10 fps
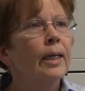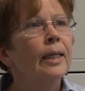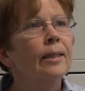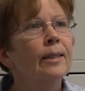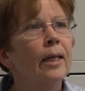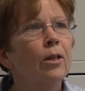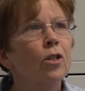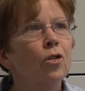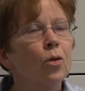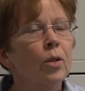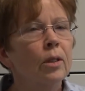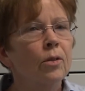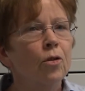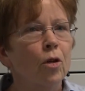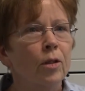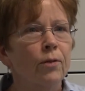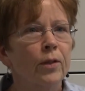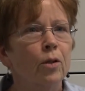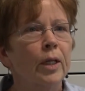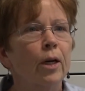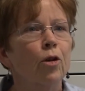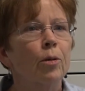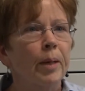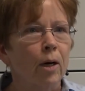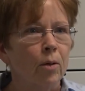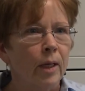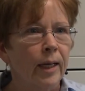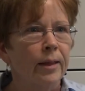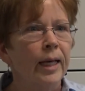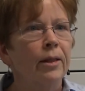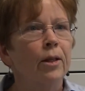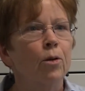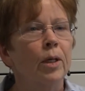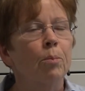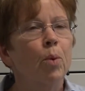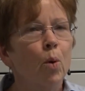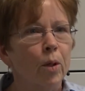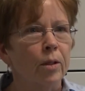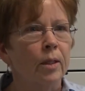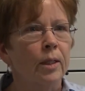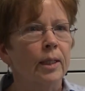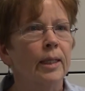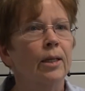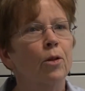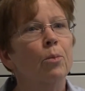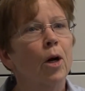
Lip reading: is that the students start to feel cared about and that they're important an